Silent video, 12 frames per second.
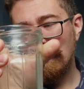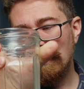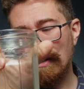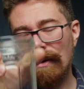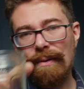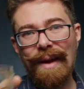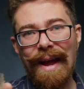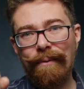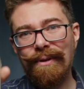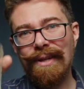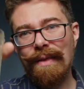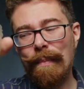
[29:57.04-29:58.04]
so
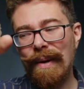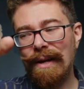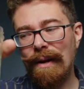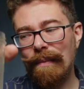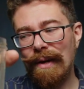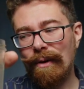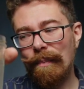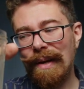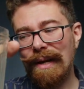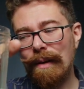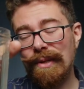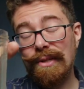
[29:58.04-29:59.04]
every time they pick it up, they've got to
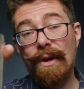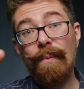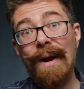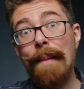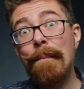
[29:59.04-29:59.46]
pick it up in a certain way,